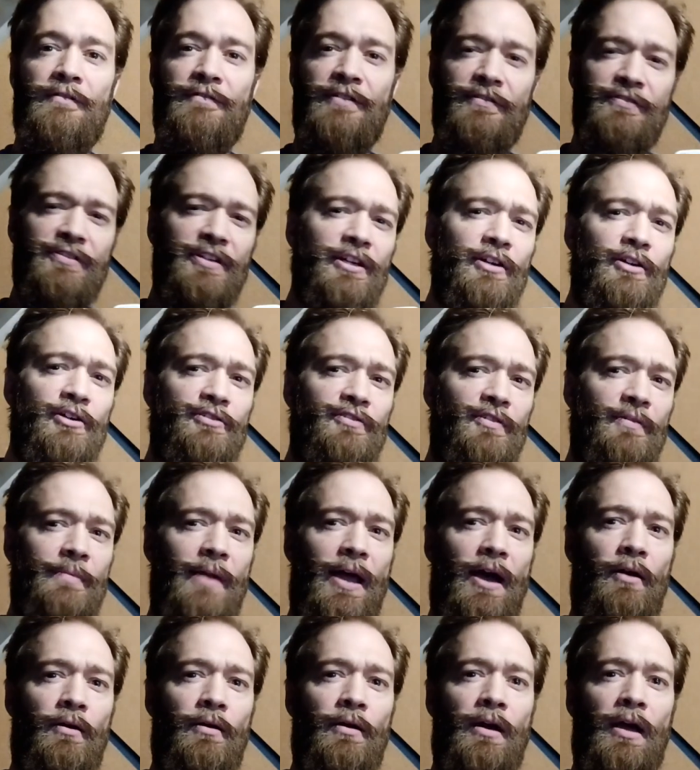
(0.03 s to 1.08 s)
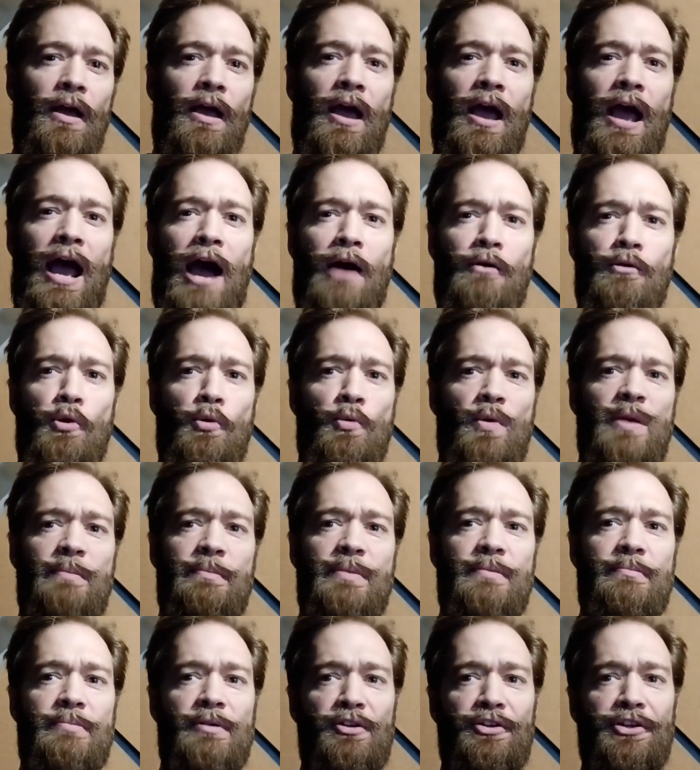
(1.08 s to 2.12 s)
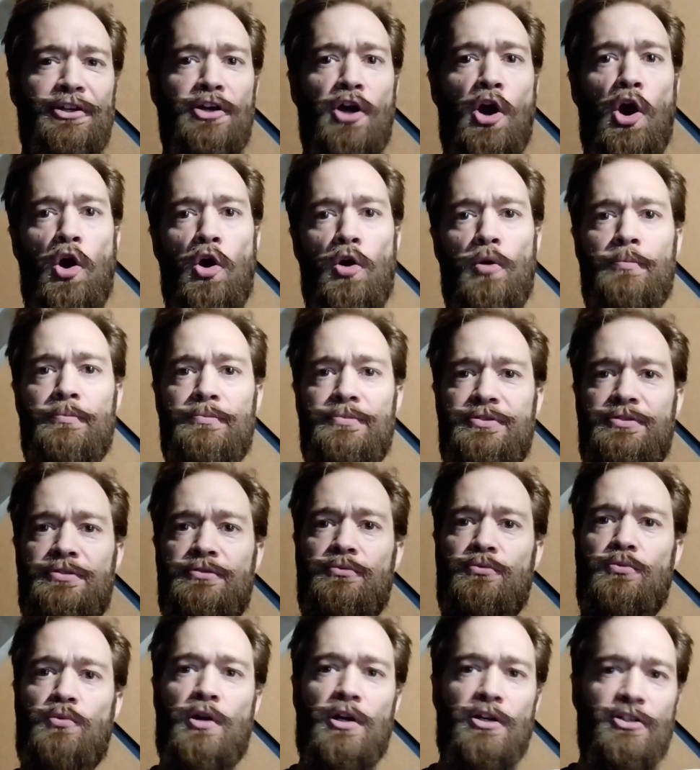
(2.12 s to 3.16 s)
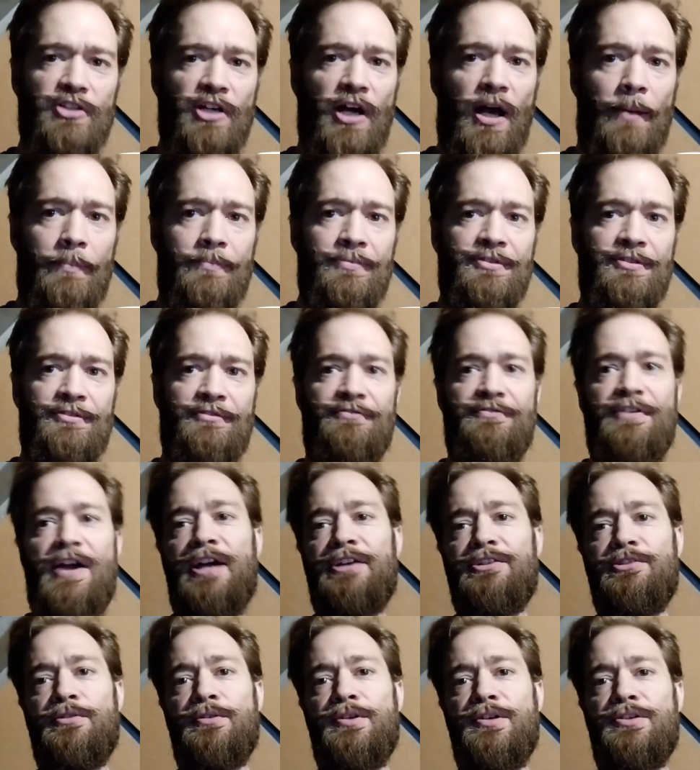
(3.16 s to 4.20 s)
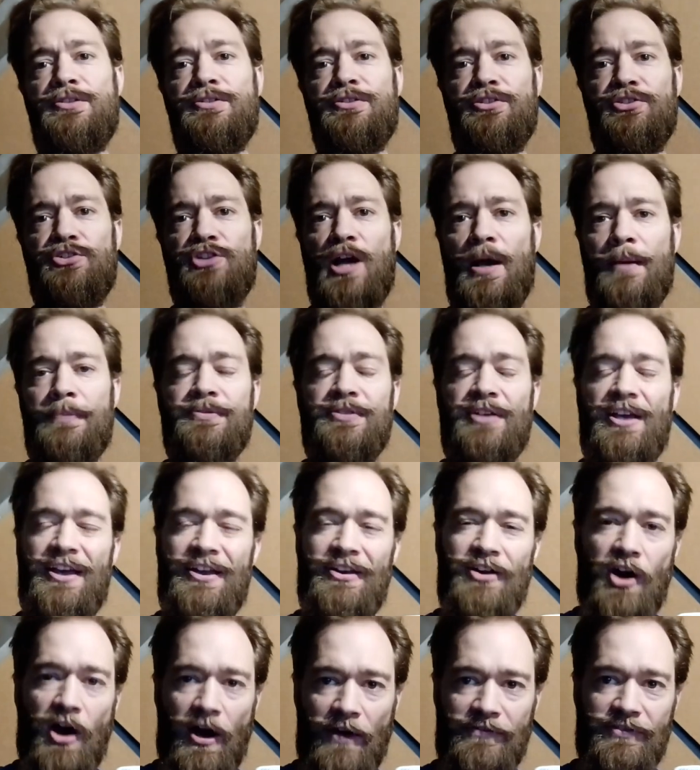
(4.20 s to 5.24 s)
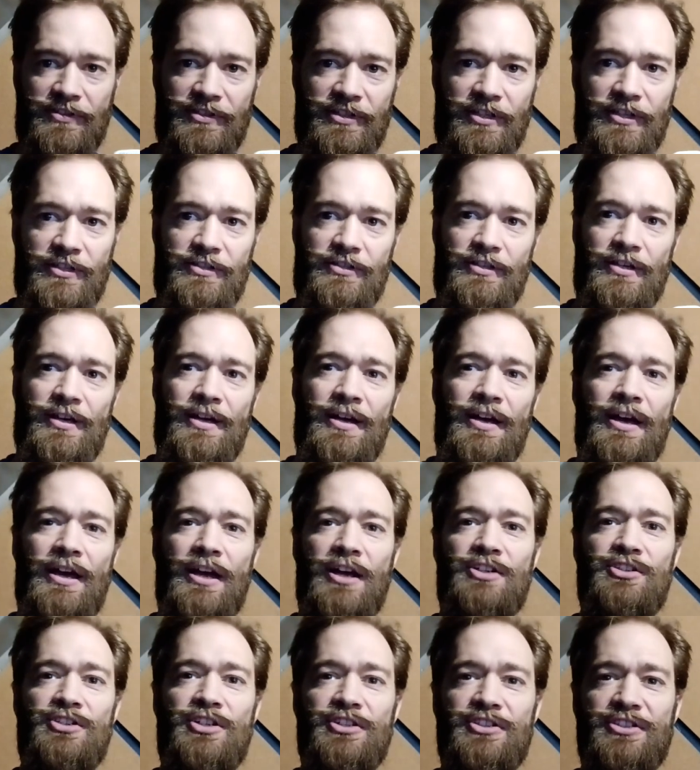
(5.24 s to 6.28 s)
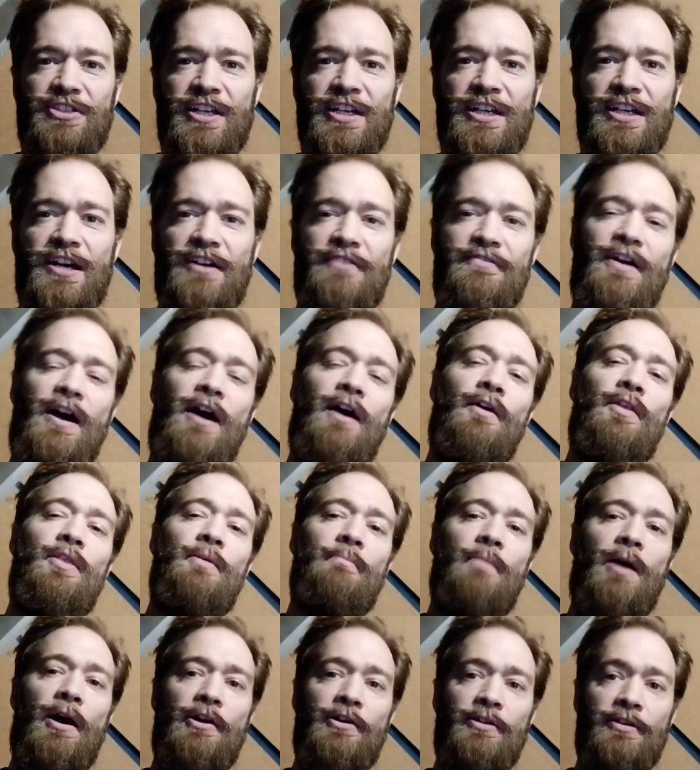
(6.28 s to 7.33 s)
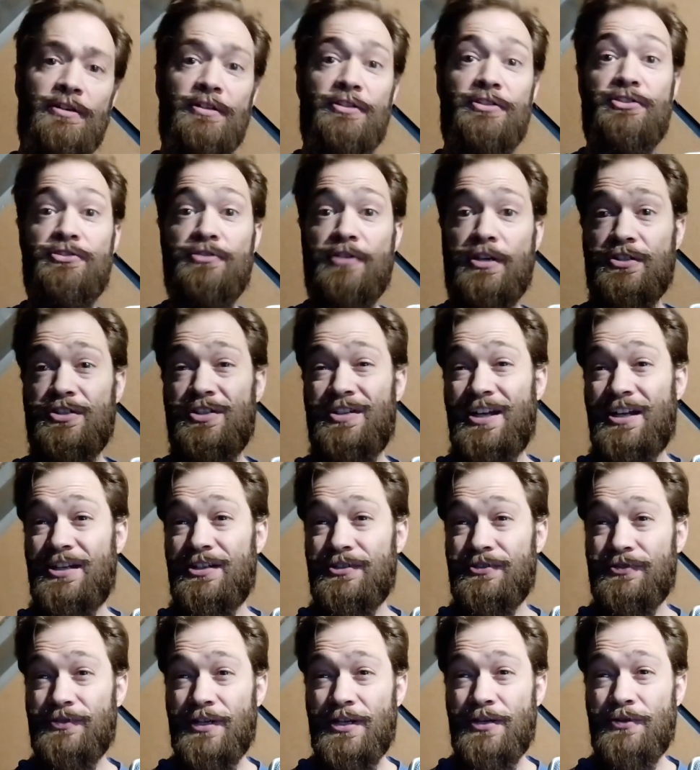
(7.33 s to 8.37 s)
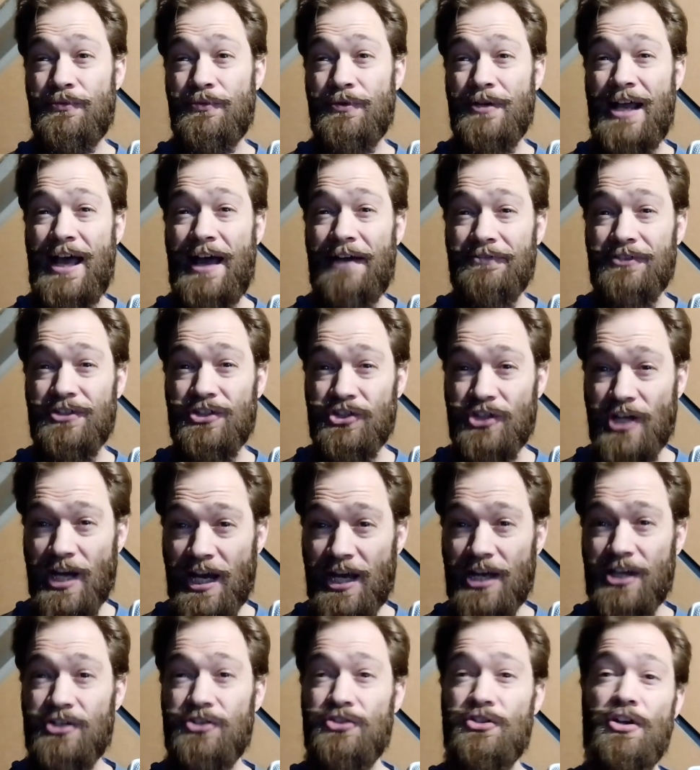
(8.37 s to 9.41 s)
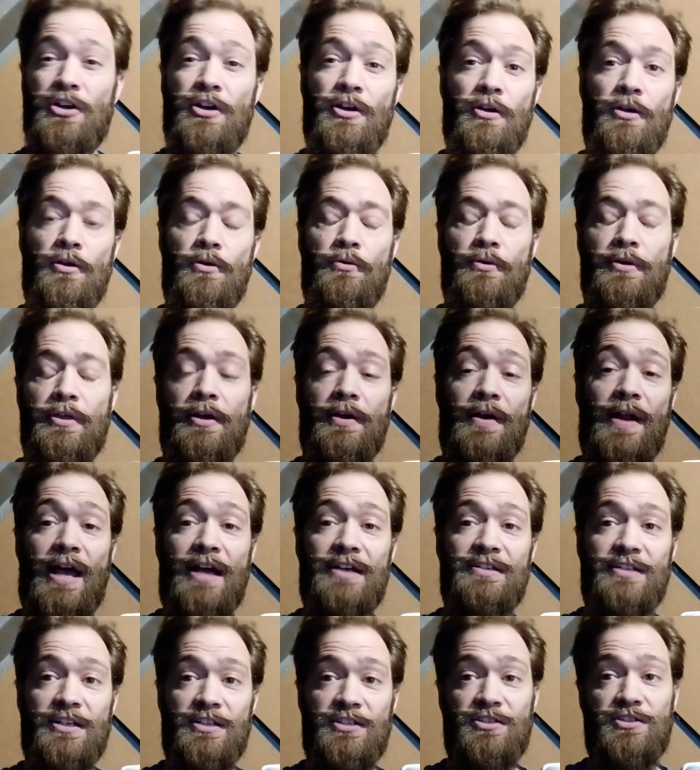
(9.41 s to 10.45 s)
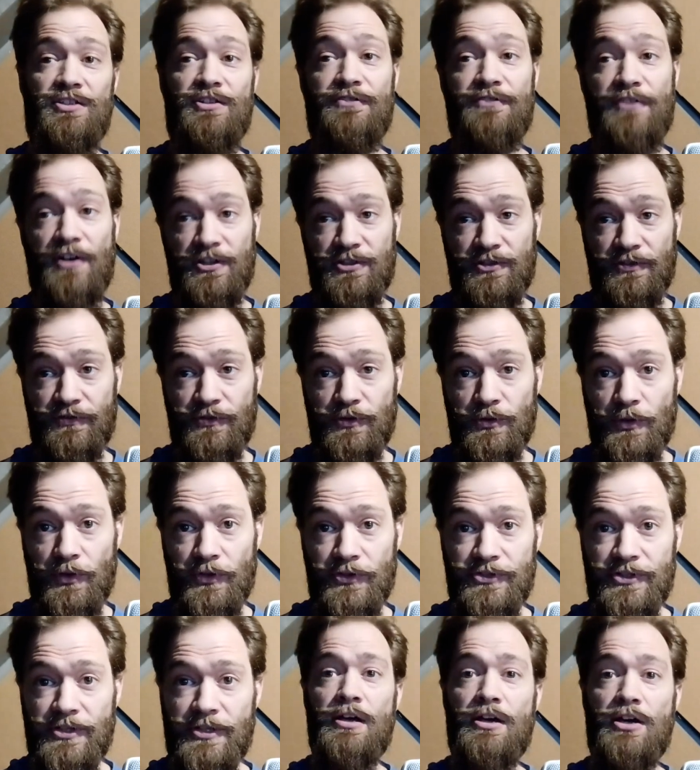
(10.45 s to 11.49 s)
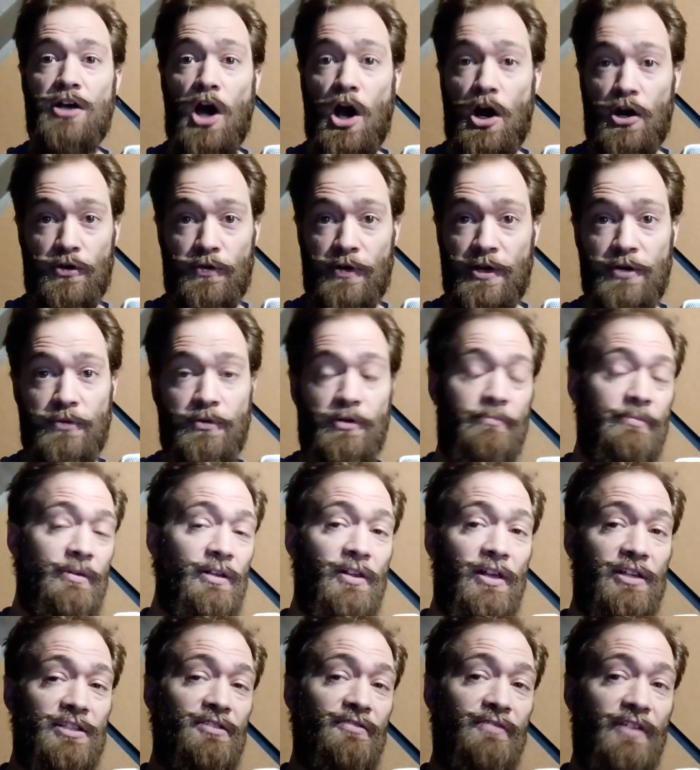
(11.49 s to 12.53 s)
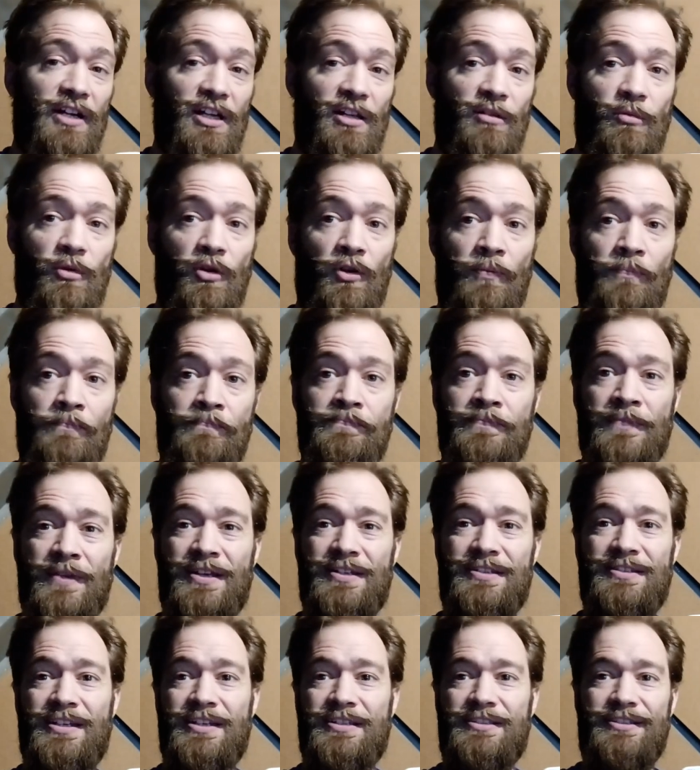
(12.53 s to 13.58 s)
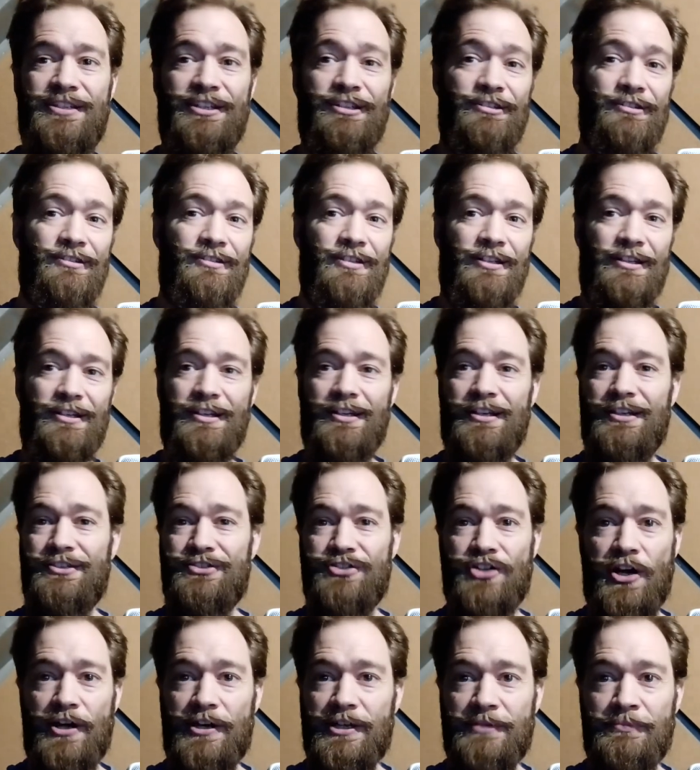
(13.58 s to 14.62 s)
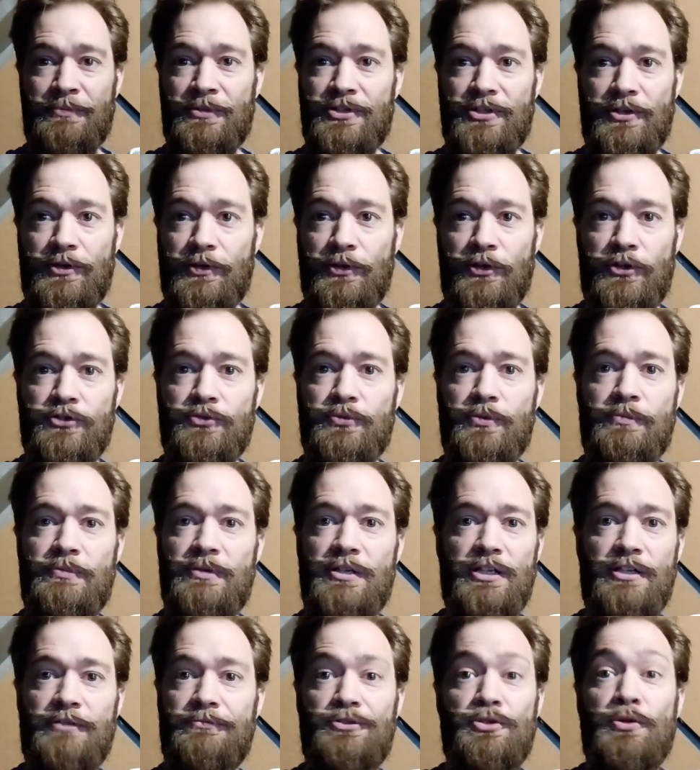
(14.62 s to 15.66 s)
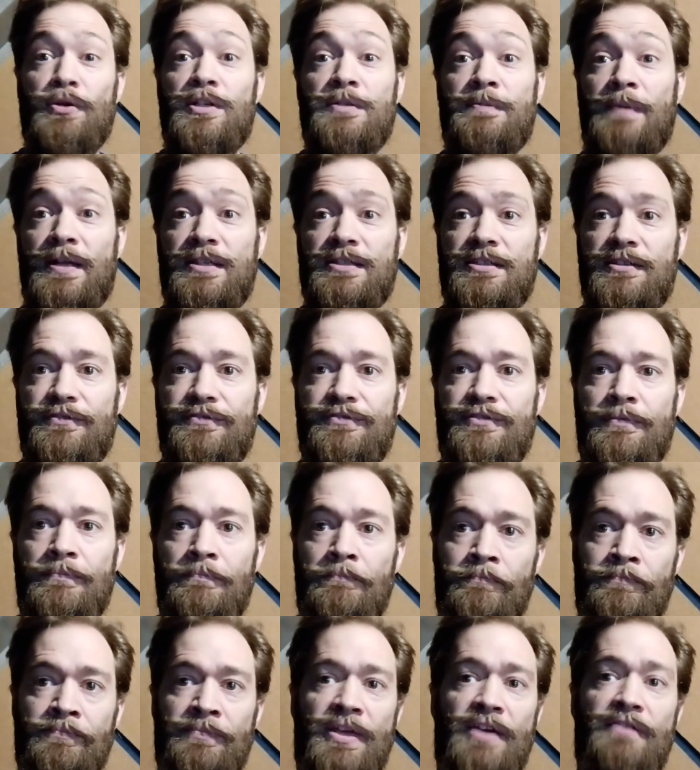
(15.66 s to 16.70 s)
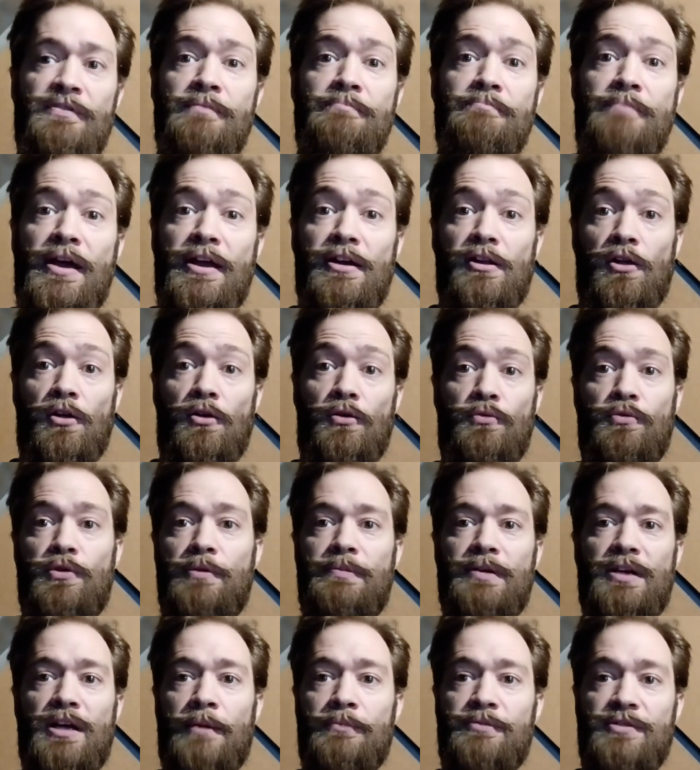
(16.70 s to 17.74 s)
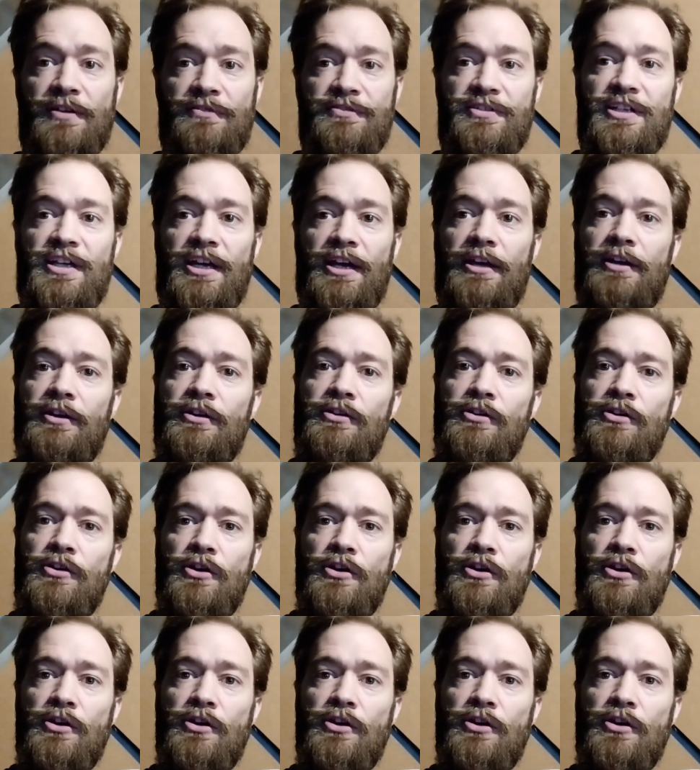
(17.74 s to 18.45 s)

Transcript: 50 years from now, how will we be building homes, workshops, factories, shops, and offices? Just think of how the modern construction industry would have to change without access to fossil fuels. Concrete would be less available. Distant, exotic materials would be too expensive. Even metal would become tough to get.